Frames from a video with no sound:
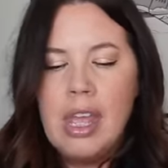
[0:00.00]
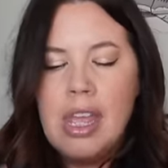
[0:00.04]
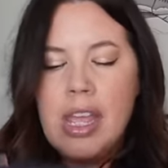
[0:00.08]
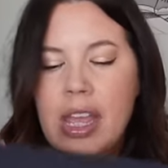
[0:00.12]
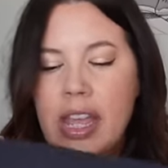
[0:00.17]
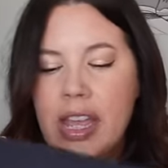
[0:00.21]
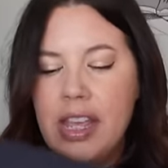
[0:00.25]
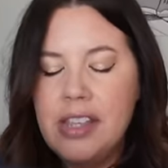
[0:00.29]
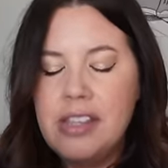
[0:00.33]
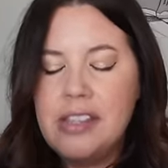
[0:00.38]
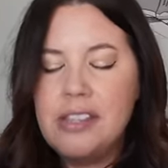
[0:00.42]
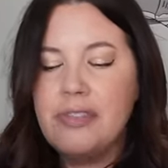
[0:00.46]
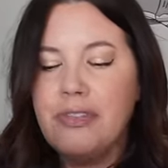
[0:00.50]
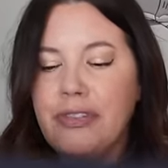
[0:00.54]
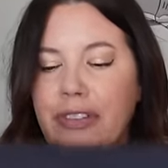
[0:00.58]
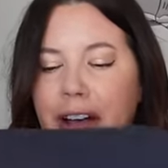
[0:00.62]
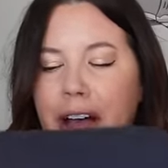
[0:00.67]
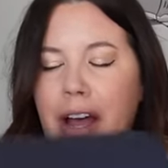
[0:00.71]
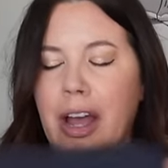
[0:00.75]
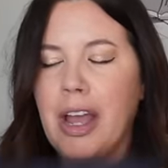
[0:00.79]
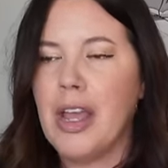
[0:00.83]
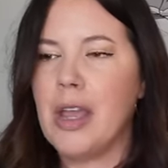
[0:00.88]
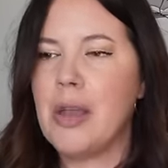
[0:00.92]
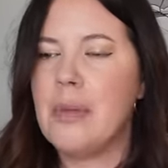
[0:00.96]
his
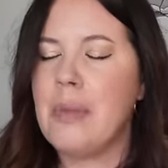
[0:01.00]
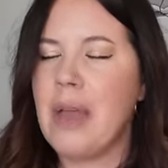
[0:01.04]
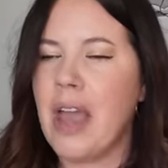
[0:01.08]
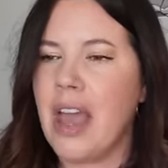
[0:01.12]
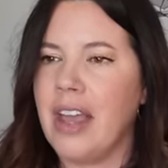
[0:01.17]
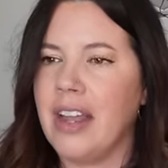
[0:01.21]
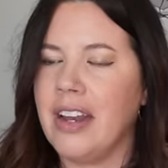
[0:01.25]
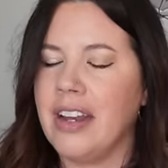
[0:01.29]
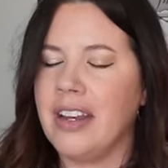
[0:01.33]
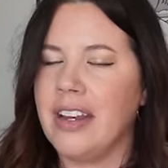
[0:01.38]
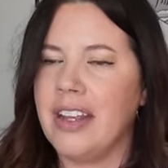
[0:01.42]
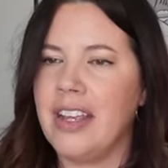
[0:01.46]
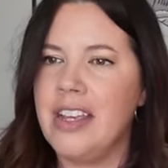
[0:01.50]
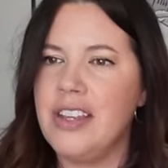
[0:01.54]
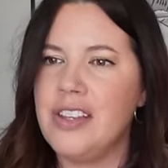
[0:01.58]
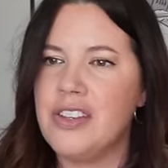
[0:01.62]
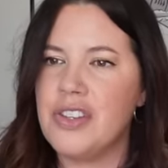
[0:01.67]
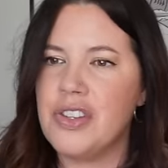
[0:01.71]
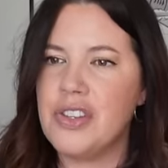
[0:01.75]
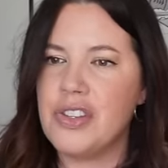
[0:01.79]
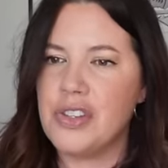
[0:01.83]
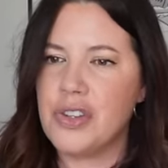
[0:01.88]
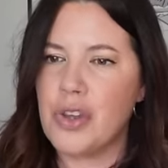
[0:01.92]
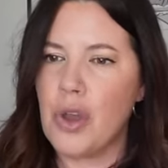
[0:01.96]
vibe, and he's
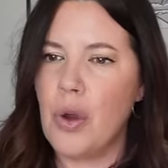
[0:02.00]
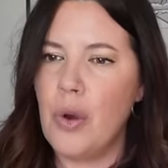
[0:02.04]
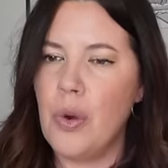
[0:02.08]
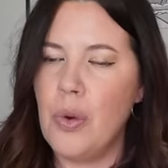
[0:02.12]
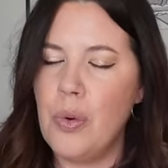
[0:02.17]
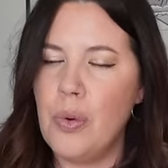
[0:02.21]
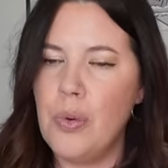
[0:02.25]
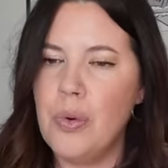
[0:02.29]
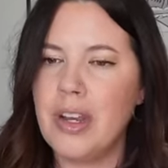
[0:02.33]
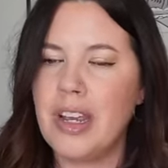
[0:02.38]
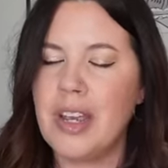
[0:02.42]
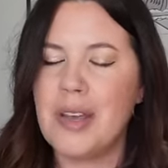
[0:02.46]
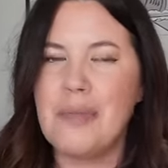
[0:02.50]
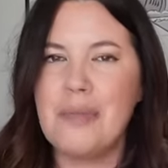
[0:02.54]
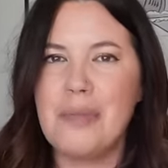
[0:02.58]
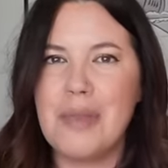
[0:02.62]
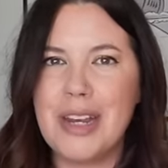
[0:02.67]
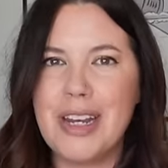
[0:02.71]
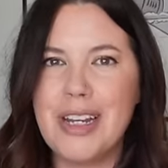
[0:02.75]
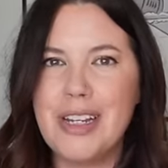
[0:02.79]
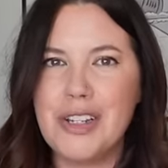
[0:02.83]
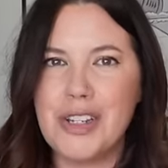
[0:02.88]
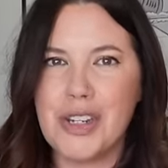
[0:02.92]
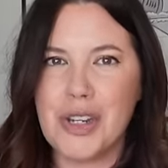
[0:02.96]
so
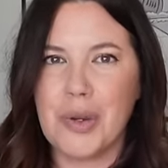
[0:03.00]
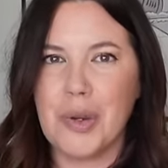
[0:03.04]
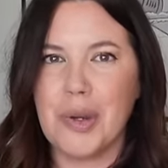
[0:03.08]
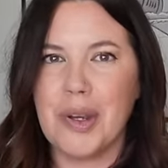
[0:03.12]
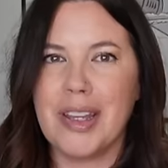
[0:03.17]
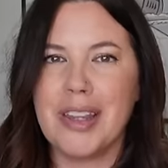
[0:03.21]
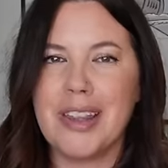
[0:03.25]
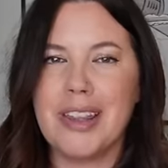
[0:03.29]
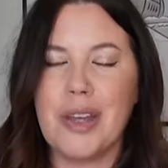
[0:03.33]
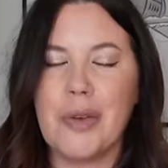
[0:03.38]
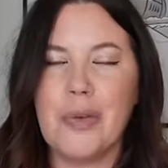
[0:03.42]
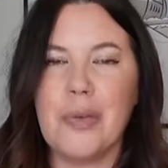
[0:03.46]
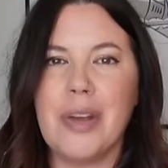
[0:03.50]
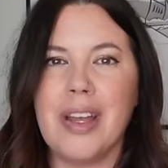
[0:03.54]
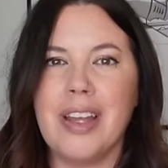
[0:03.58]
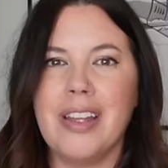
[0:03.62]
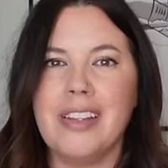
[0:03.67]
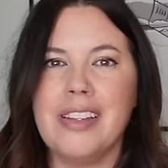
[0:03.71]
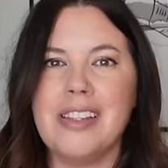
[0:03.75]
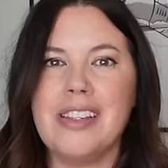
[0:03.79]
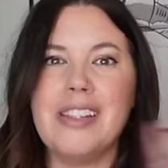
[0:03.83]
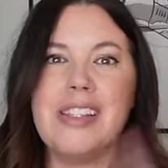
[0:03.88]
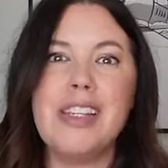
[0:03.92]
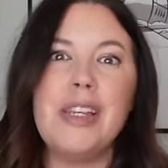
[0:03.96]
committed to it that
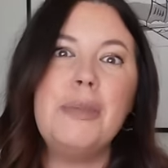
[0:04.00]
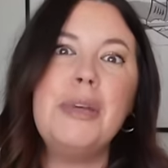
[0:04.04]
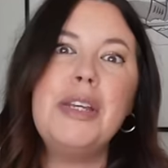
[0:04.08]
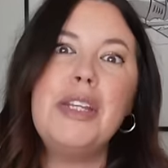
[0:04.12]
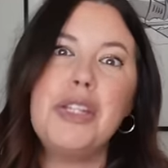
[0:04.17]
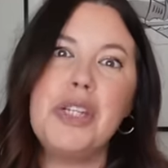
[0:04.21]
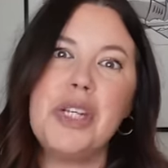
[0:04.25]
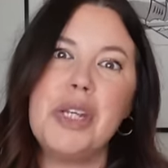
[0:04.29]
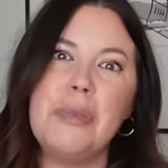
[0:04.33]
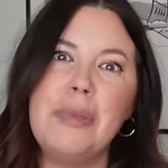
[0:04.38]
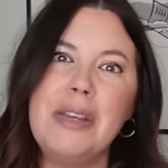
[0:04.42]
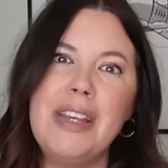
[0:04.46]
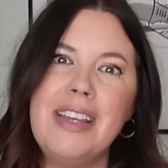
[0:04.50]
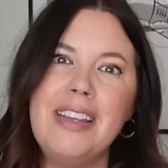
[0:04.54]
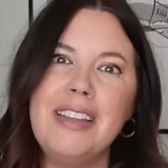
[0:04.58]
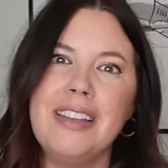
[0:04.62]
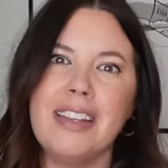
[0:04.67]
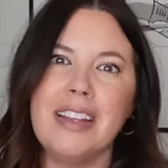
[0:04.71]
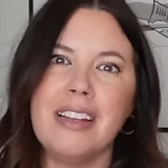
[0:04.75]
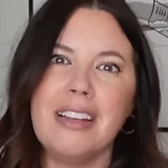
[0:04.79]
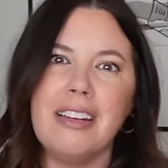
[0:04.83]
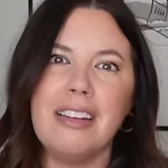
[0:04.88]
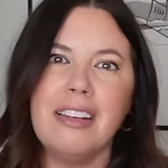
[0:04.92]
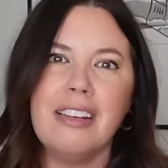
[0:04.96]
when C B G B,
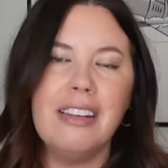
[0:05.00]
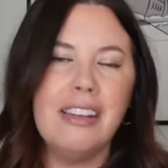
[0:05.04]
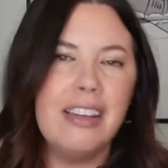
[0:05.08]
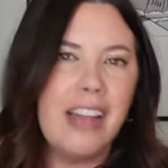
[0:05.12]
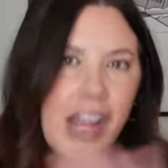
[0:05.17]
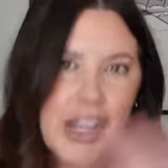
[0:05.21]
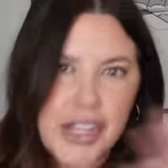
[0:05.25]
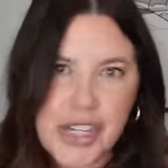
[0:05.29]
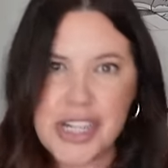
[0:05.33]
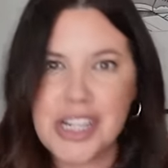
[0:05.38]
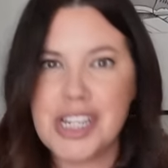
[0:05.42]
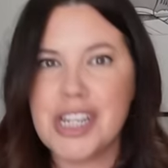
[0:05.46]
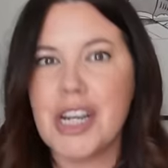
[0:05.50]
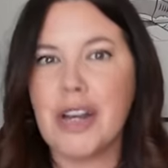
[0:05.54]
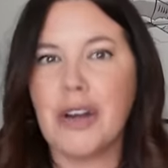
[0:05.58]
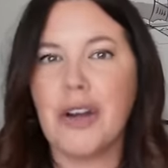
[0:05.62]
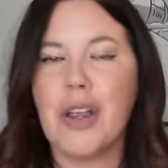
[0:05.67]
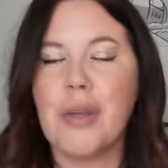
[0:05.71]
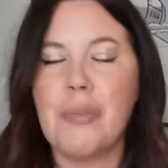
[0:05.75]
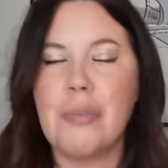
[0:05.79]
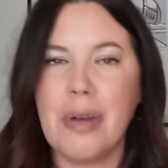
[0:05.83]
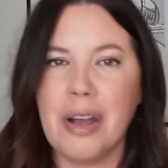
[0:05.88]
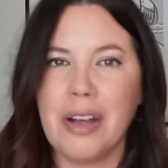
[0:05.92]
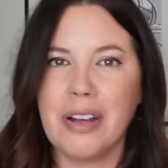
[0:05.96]
the
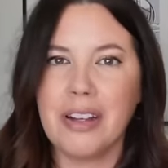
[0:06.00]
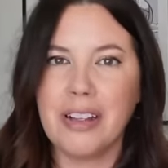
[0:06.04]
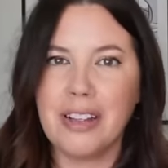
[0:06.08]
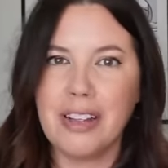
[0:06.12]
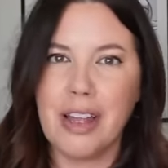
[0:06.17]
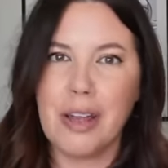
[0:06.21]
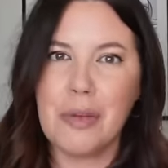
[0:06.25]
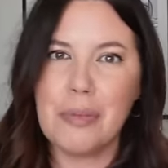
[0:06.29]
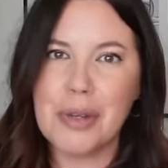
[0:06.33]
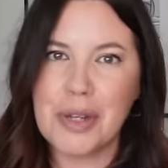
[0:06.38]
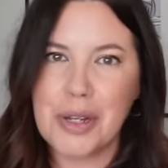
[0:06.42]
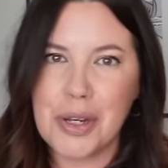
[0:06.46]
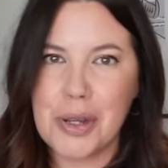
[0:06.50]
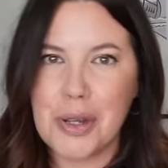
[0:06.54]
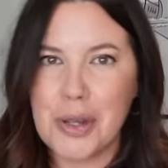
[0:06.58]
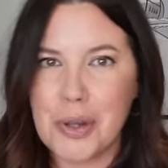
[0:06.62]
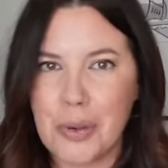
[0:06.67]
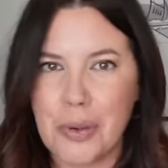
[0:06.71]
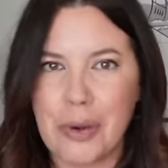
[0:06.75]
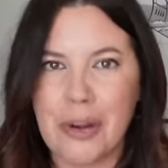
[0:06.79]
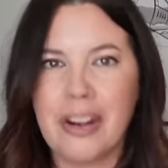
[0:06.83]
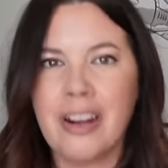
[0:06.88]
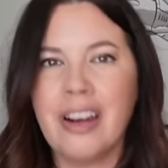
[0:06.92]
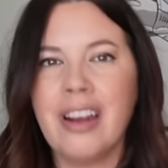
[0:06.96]
legendary punk club in New
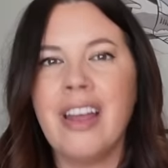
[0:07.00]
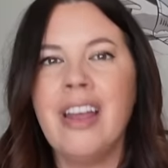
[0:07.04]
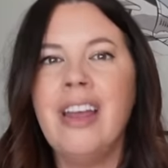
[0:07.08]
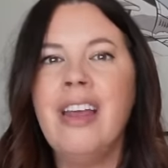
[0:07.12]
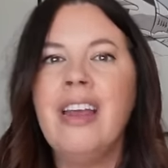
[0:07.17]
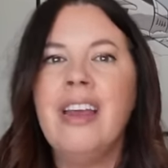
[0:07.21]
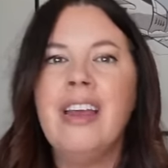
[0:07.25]
York,